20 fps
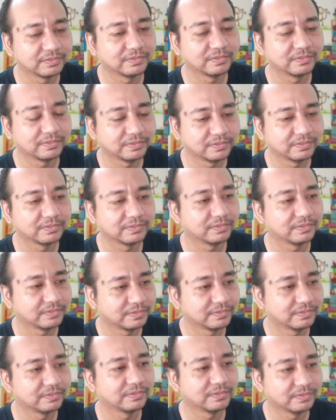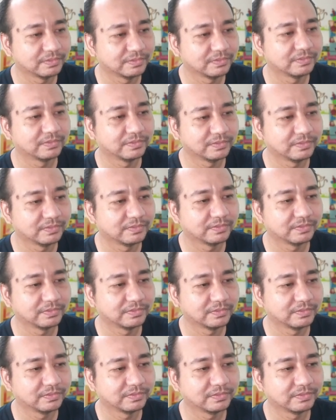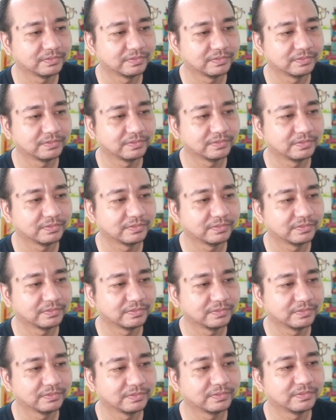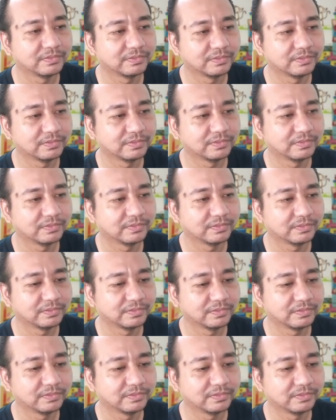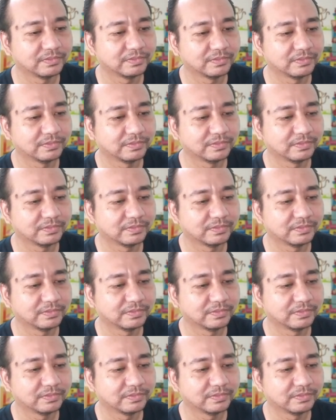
(silent)